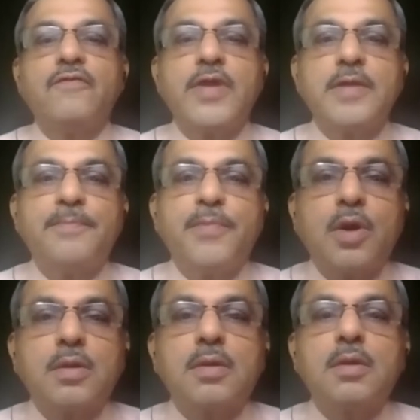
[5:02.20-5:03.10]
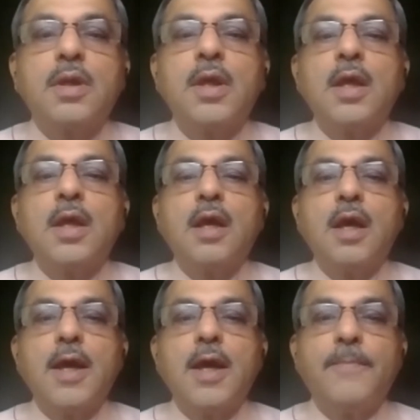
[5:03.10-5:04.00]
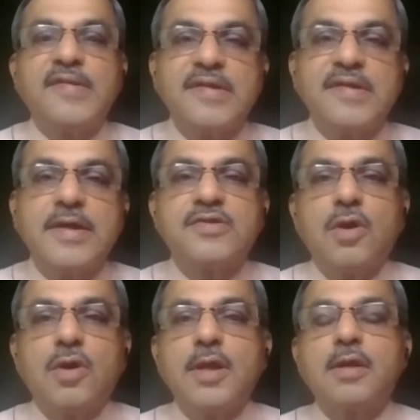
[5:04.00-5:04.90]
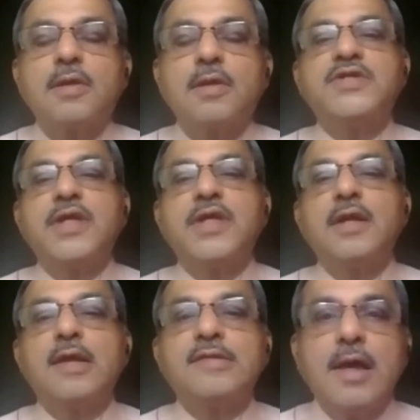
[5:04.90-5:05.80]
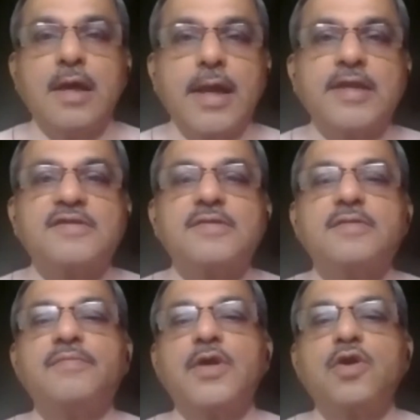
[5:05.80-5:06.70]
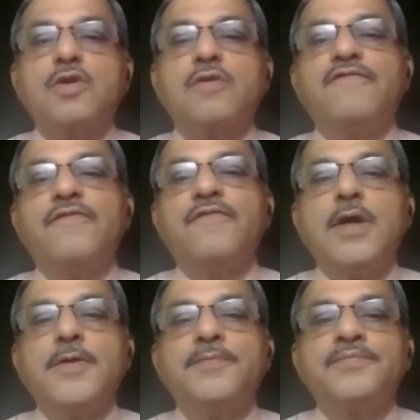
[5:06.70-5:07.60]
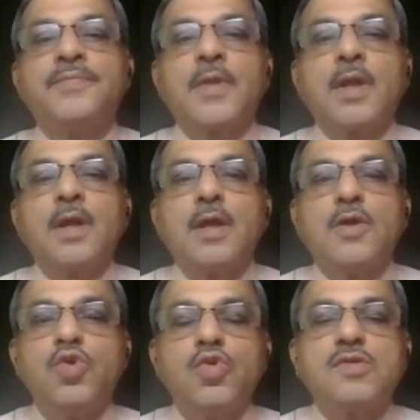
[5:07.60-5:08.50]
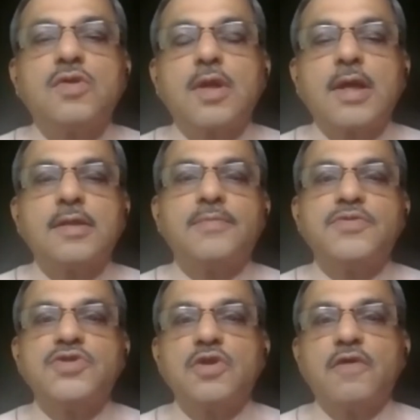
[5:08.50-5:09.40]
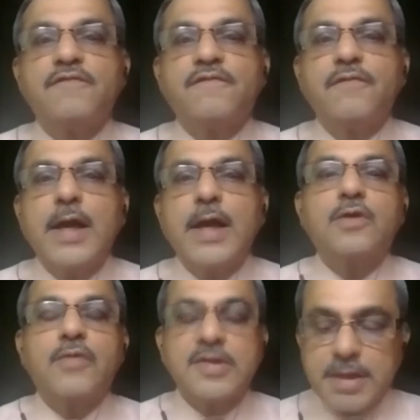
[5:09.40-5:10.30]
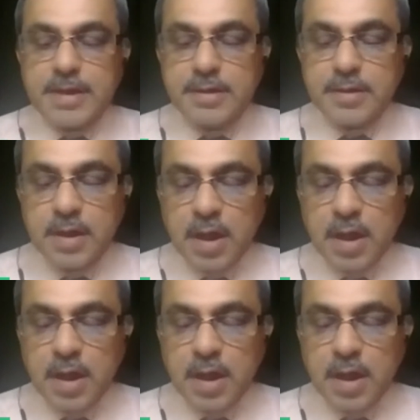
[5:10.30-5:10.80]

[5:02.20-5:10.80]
very important muscle disorder which can arise because of use or consumption of atorvastatin.